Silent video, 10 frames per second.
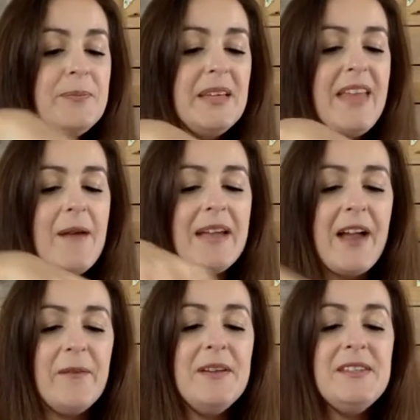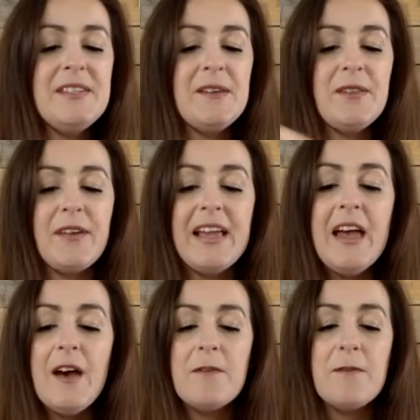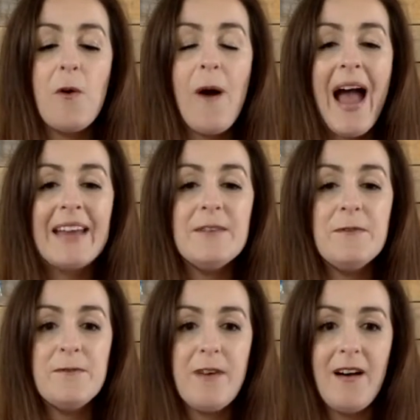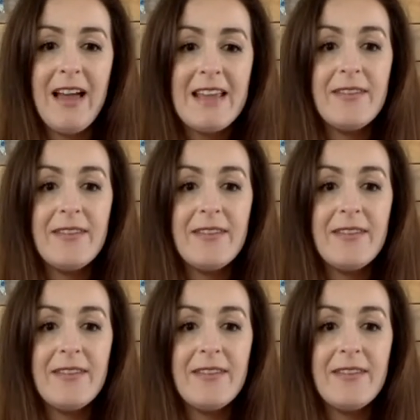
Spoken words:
There we go. 1, 2, 3, 4, and 5.